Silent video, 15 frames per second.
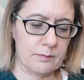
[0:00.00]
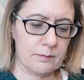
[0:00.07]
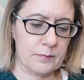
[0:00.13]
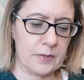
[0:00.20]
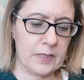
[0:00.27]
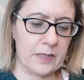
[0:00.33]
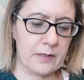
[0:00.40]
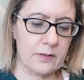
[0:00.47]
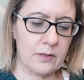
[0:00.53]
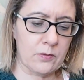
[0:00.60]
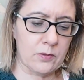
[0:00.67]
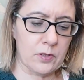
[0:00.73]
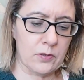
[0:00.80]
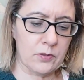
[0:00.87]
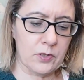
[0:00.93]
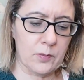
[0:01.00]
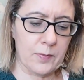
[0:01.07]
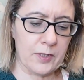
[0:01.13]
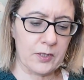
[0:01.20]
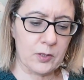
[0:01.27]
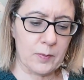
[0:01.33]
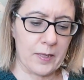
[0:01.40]
but don't know too
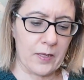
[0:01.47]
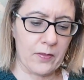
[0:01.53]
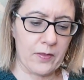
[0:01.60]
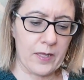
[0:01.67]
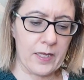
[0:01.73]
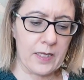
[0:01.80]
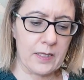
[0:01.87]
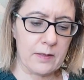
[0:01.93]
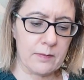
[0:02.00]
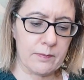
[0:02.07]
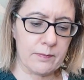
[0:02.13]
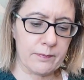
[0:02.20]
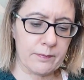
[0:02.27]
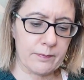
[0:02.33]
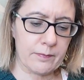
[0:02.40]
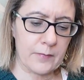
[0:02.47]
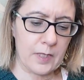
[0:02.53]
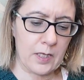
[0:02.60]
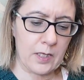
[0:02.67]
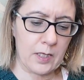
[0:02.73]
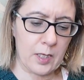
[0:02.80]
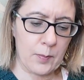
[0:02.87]
much about that.
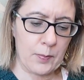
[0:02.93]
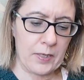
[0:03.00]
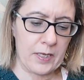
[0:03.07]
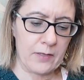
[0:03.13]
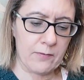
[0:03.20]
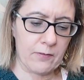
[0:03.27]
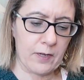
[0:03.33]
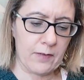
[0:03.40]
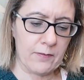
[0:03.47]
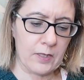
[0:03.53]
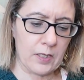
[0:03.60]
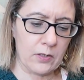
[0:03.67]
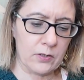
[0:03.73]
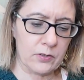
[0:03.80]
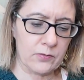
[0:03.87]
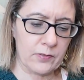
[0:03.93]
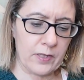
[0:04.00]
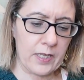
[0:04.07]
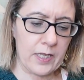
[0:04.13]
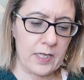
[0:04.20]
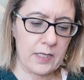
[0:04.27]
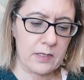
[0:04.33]
And I paid $5 for
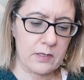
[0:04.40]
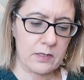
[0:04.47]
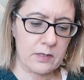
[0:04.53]
that.